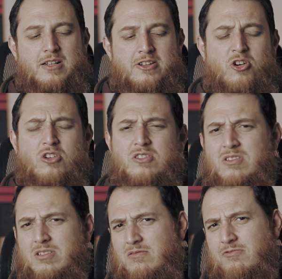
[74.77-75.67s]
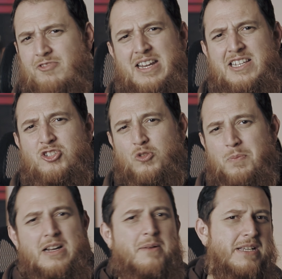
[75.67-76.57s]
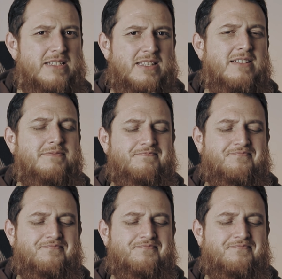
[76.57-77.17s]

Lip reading: Not very super amazing,